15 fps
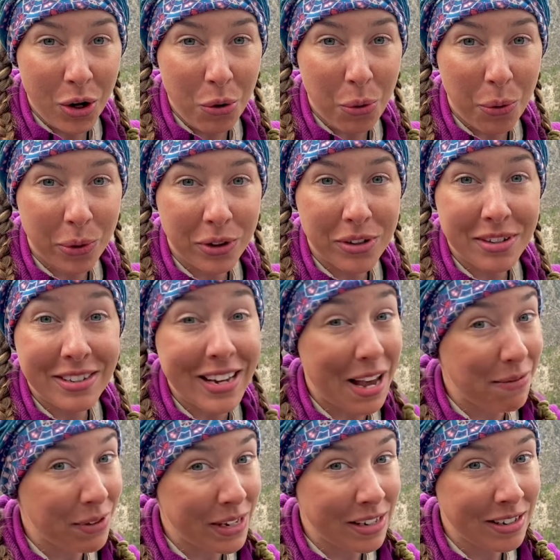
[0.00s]
or
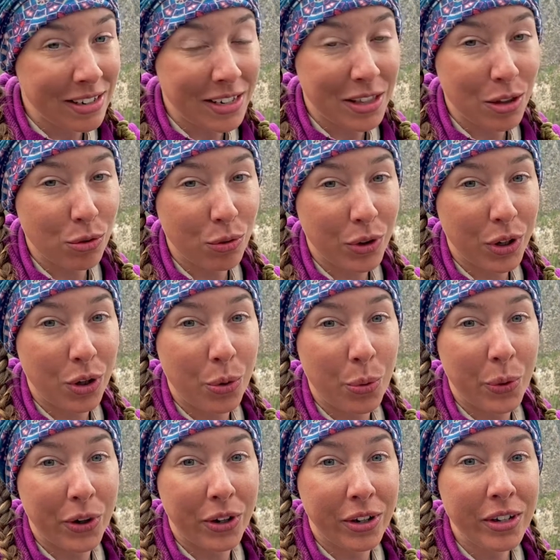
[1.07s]
Devin in the real
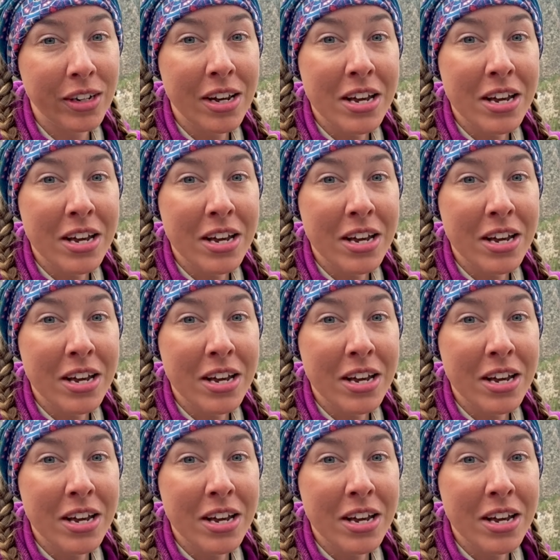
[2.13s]
world.